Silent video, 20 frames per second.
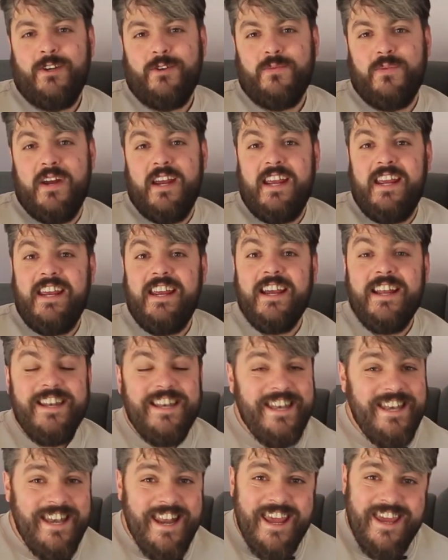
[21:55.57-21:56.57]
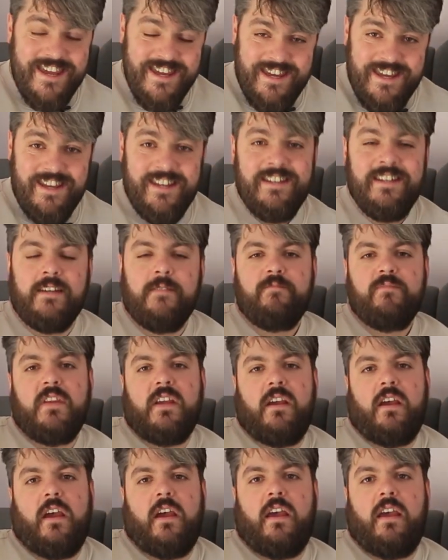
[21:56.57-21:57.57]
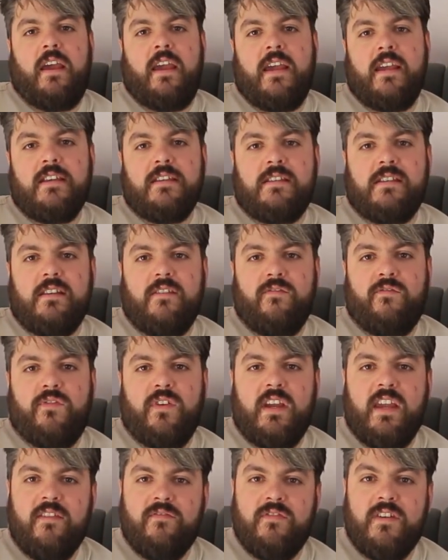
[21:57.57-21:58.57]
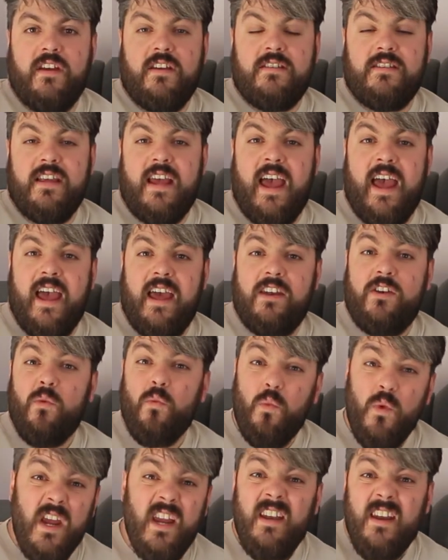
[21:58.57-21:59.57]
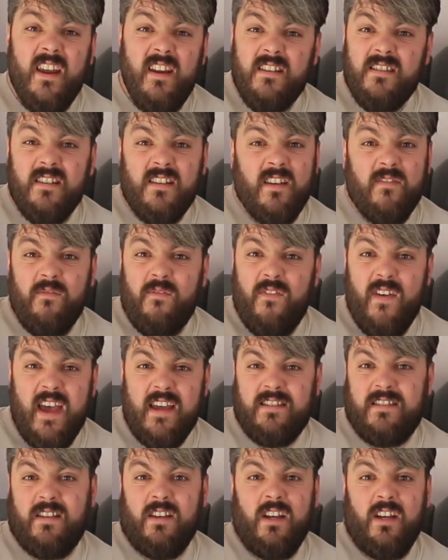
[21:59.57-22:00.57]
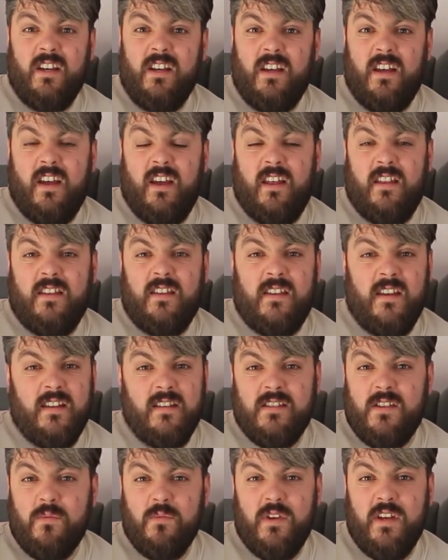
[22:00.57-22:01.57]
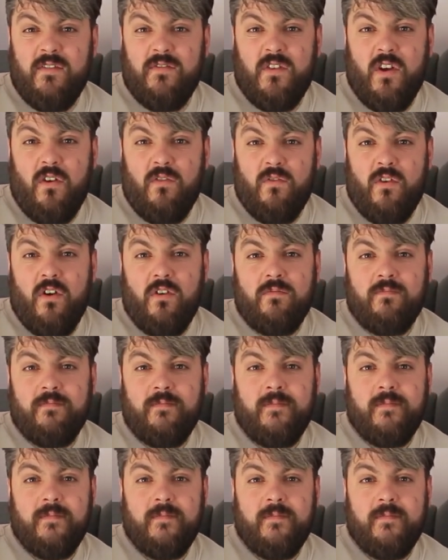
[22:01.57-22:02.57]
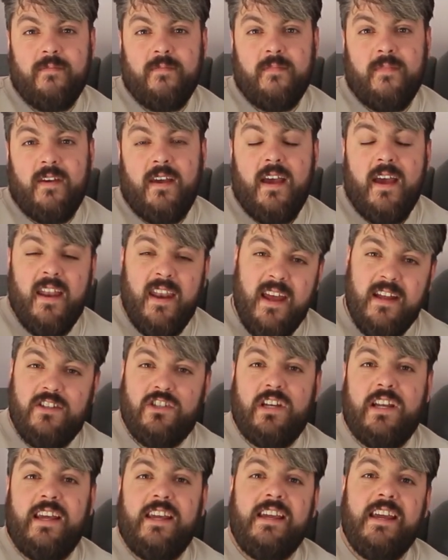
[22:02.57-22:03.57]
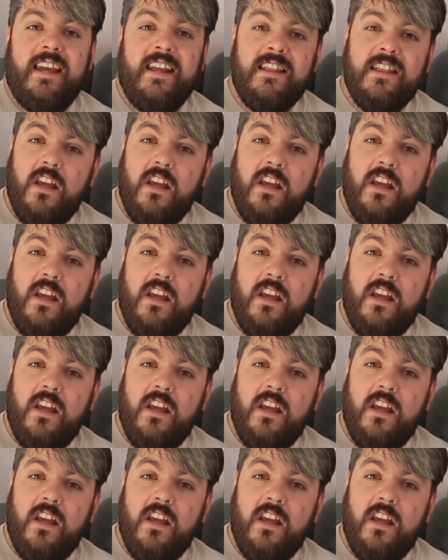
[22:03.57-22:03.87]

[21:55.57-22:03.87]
We need uh, His forgiveness and we need to confess uh, the things that we have got wrong. And actually, in